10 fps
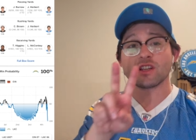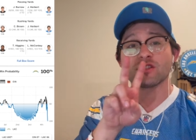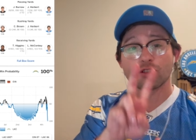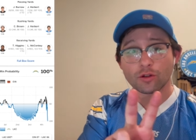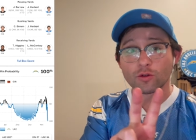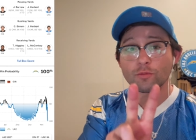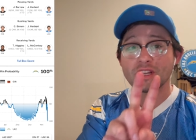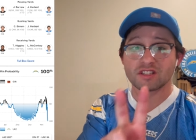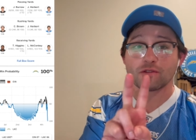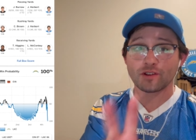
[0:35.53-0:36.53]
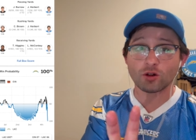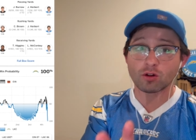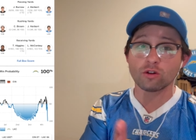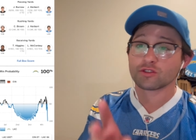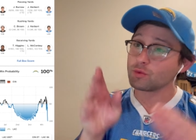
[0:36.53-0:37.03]
two missed field
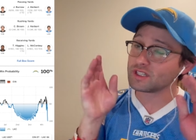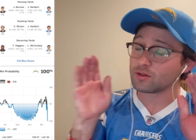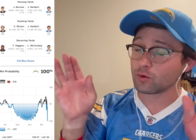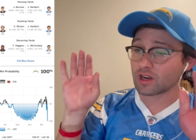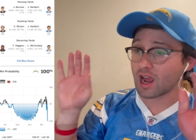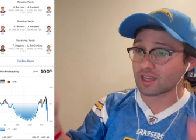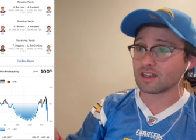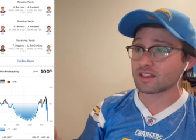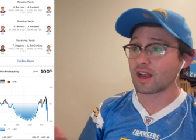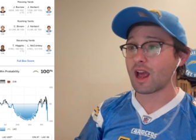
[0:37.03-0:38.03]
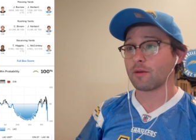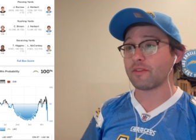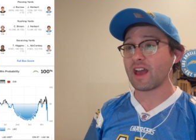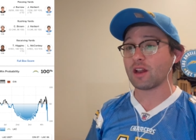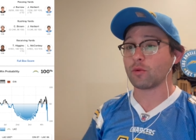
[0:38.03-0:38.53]
goals. We're not going to deny
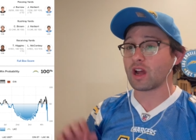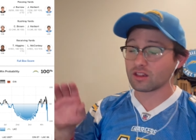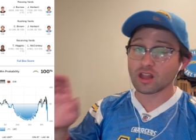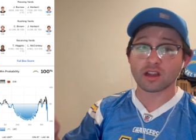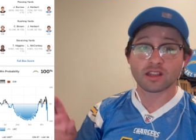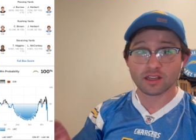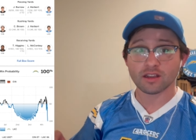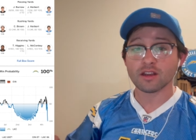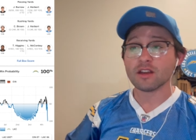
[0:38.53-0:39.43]
that. We got lucky,